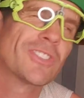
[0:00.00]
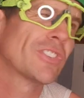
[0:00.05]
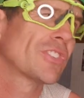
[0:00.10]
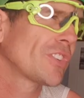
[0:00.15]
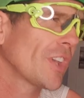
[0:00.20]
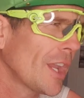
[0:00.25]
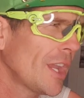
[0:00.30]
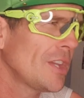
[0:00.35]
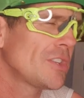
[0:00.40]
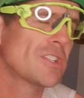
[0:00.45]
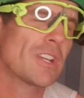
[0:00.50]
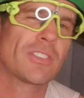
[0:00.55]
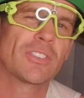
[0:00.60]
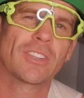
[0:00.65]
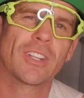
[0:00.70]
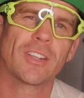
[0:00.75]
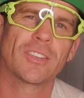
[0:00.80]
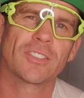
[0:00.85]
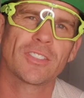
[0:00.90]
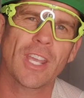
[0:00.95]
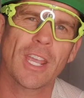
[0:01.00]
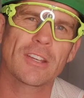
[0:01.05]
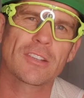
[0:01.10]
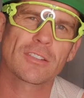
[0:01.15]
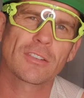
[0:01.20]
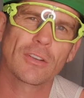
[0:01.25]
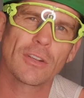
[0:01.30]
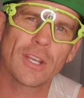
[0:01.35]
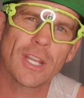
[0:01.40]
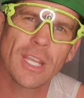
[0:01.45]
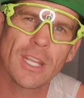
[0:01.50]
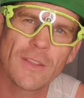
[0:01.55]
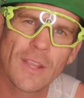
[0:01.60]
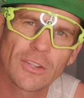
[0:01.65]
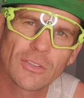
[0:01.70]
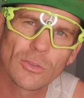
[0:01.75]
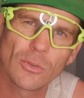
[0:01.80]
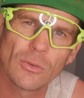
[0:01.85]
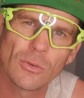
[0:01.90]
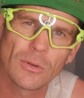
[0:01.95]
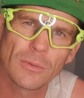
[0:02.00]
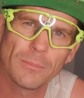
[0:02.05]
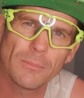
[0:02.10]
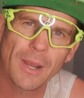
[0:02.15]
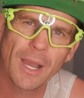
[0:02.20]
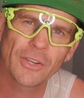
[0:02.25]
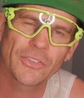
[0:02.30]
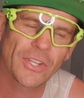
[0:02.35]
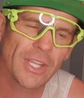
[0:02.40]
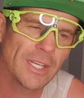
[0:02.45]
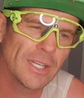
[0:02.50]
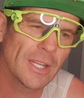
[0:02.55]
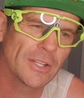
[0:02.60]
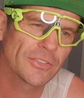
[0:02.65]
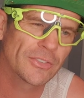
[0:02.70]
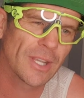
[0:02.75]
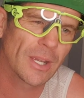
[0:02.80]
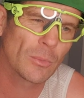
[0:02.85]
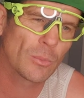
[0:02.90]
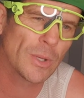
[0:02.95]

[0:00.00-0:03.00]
stage yesterday, stage 13. They saw Martinez in that